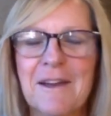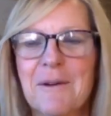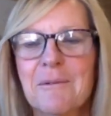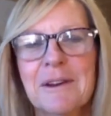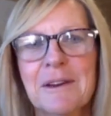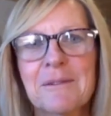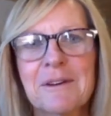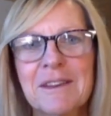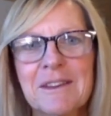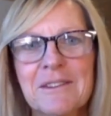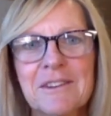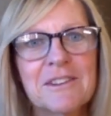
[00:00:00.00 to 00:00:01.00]
What I
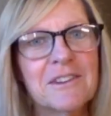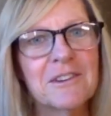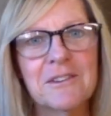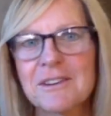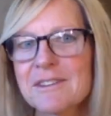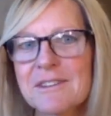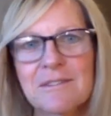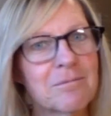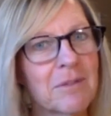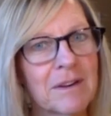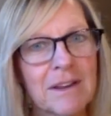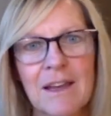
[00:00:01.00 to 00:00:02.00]
want you to do is,
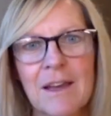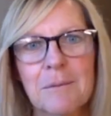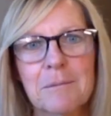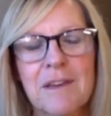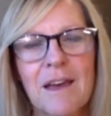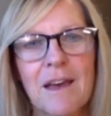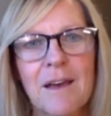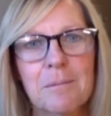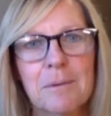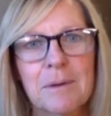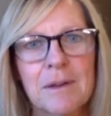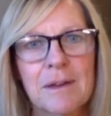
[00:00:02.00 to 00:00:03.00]
when it comes
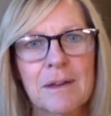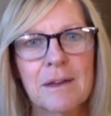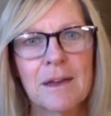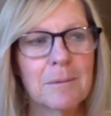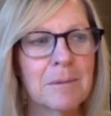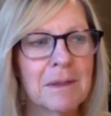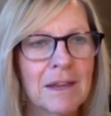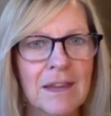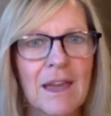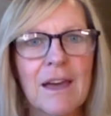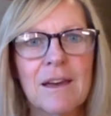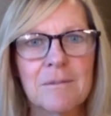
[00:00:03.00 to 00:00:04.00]
up, I'm like,
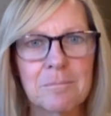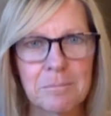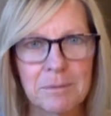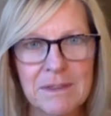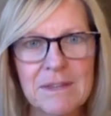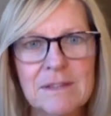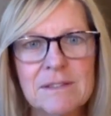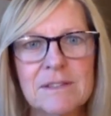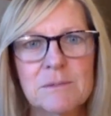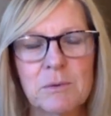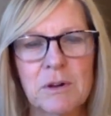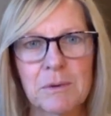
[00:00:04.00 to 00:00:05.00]
yeah, but this
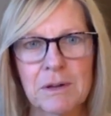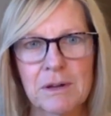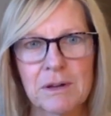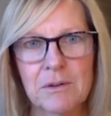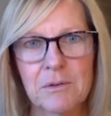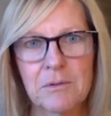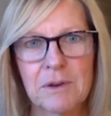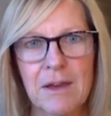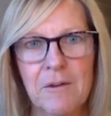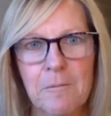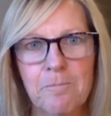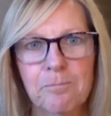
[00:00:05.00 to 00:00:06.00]
is where we're going to go
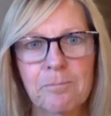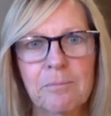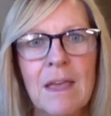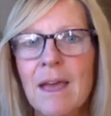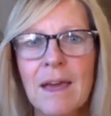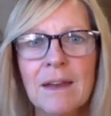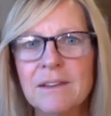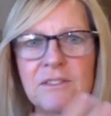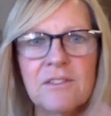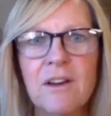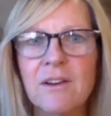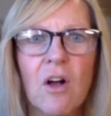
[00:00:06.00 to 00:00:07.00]
now. And it's
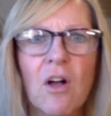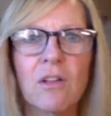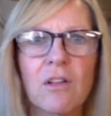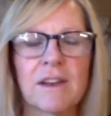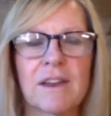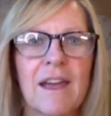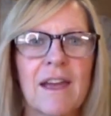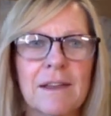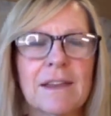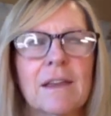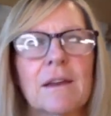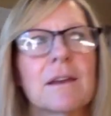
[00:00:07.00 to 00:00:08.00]
not all going to,
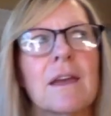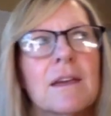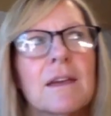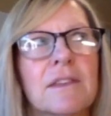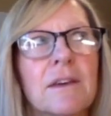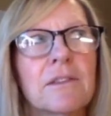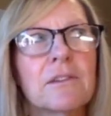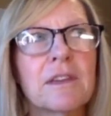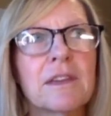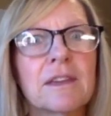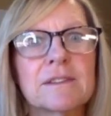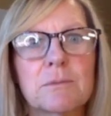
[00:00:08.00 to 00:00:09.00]
like, the other
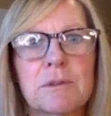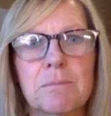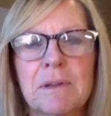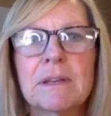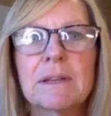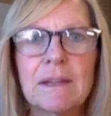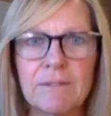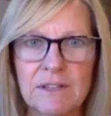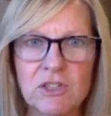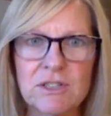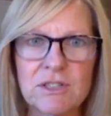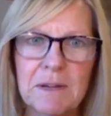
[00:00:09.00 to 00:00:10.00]
thing is with believing,
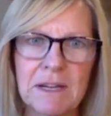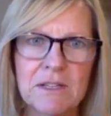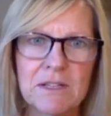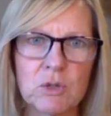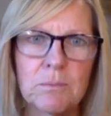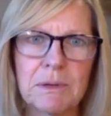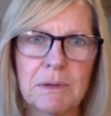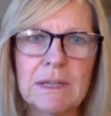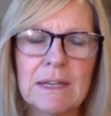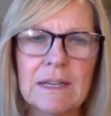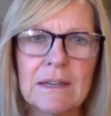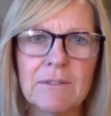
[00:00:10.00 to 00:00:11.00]
just because you
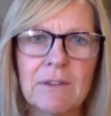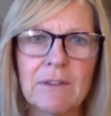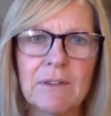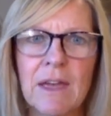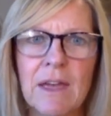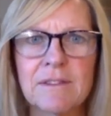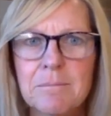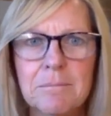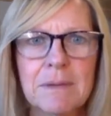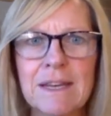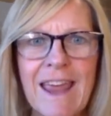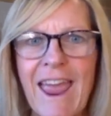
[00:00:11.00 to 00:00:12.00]
believe doesn't
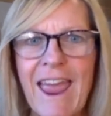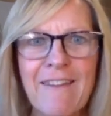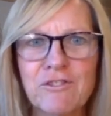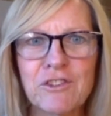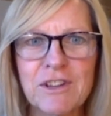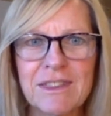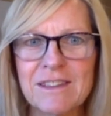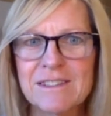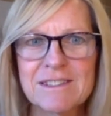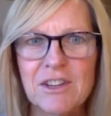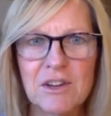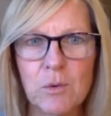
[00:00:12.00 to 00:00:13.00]
mean
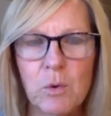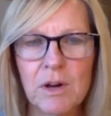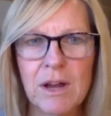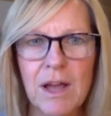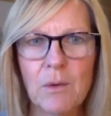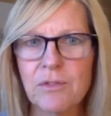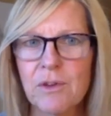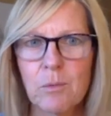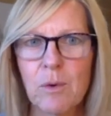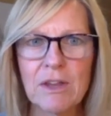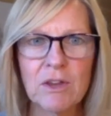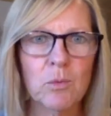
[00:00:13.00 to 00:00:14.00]
everything's going to work out the
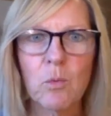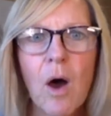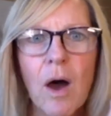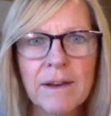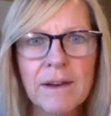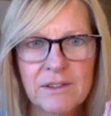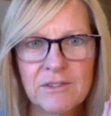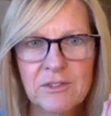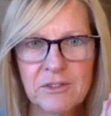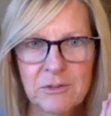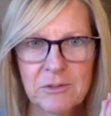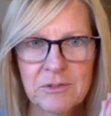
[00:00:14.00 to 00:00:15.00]
way you want it
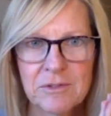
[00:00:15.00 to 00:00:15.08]
to.